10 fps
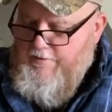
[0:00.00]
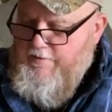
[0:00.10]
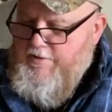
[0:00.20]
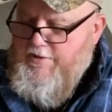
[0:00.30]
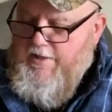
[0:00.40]

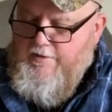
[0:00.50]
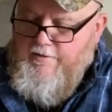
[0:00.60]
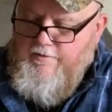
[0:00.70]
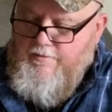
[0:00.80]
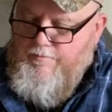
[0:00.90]
exactly
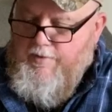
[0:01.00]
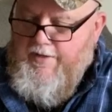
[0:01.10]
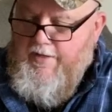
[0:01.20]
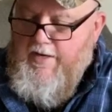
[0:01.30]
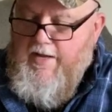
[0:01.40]
the
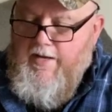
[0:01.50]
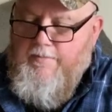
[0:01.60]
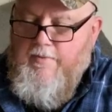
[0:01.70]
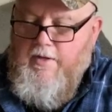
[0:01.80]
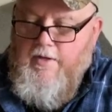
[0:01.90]
brand
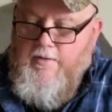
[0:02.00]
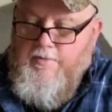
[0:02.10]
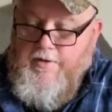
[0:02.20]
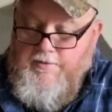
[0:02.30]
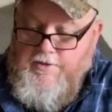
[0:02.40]
name,
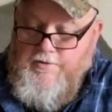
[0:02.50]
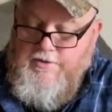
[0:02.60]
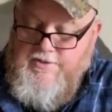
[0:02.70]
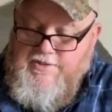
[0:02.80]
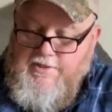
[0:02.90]
but I mean, you
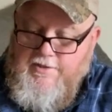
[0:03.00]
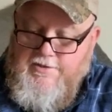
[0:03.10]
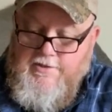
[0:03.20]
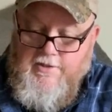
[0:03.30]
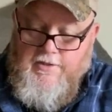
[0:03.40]
could see
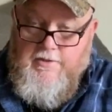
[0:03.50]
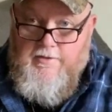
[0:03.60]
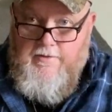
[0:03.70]
this thing.